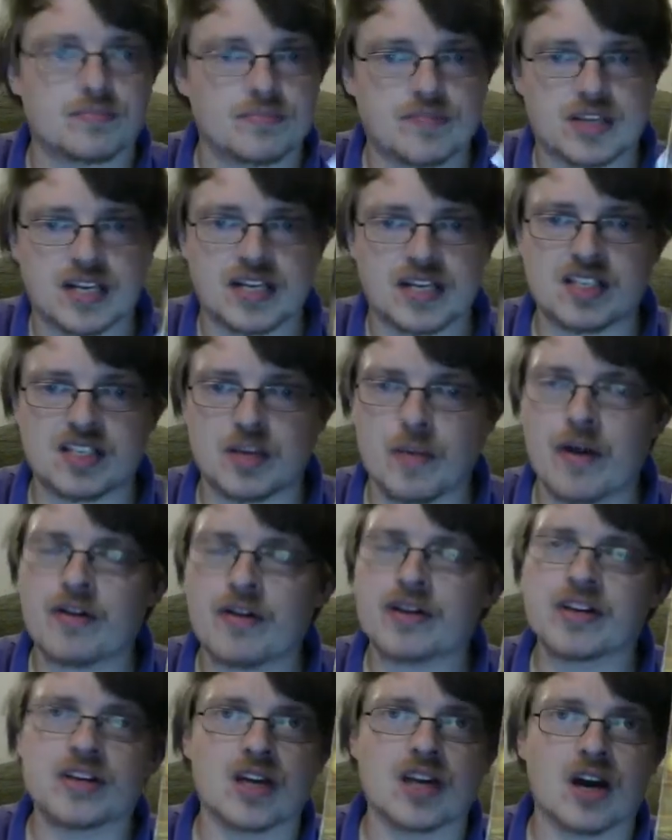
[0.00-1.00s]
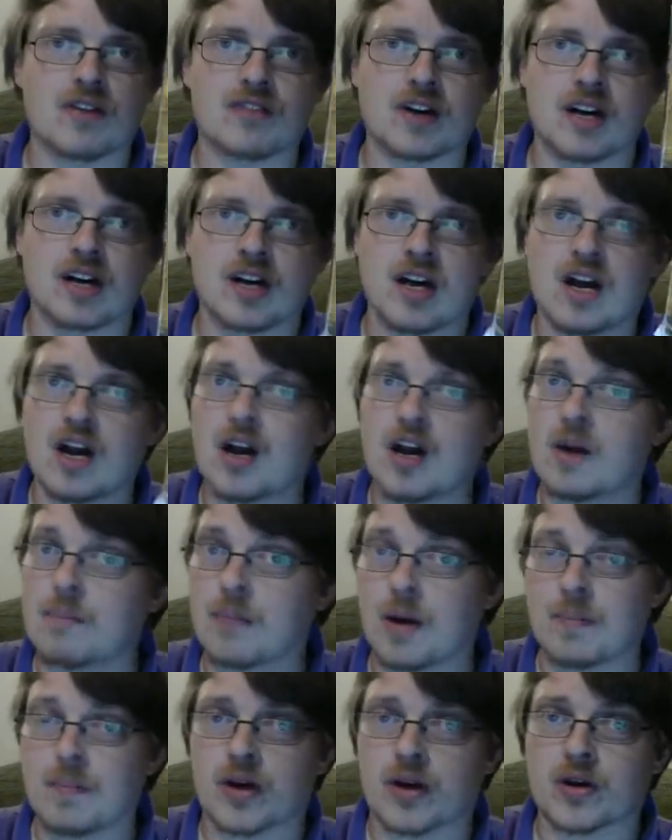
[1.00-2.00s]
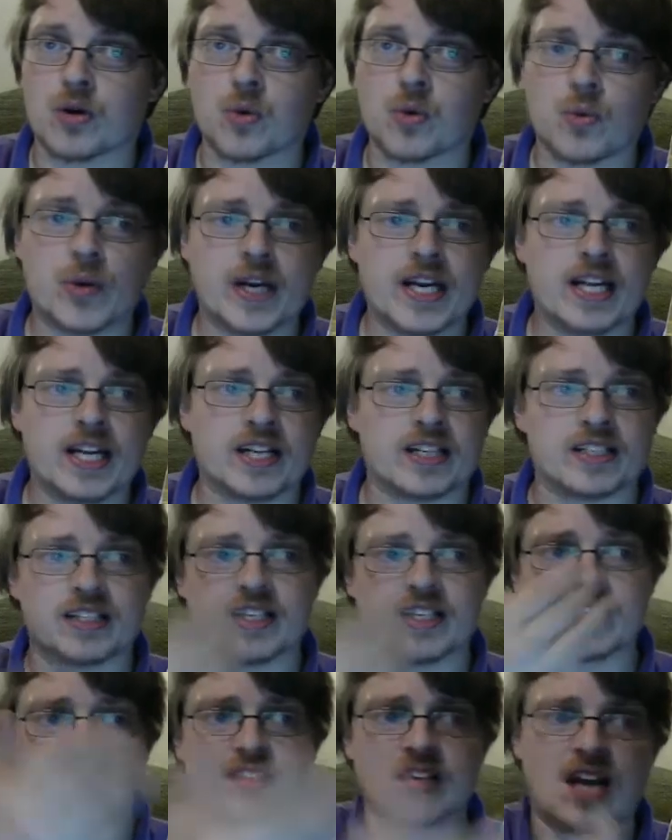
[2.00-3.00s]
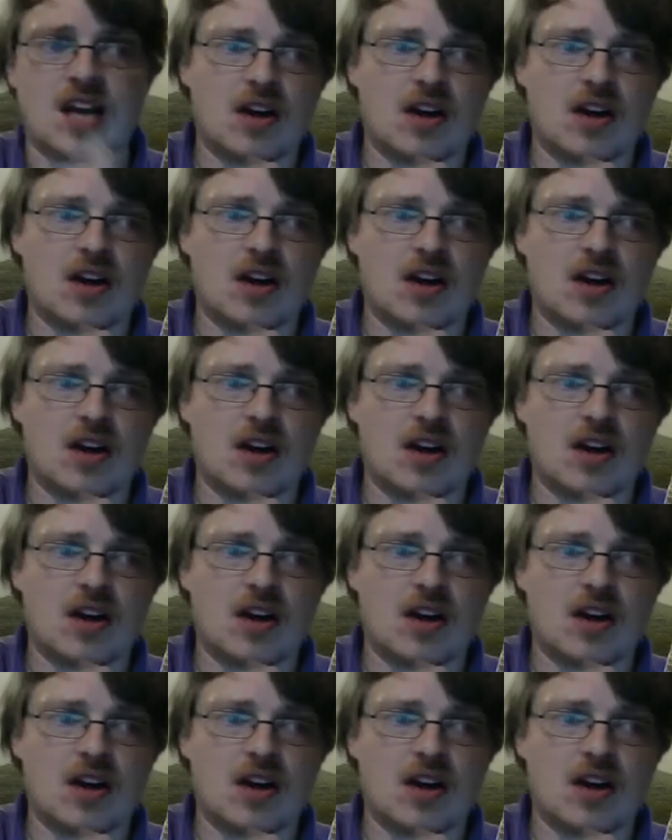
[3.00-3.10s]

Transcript: Here's the American cover by Michael Whelan, this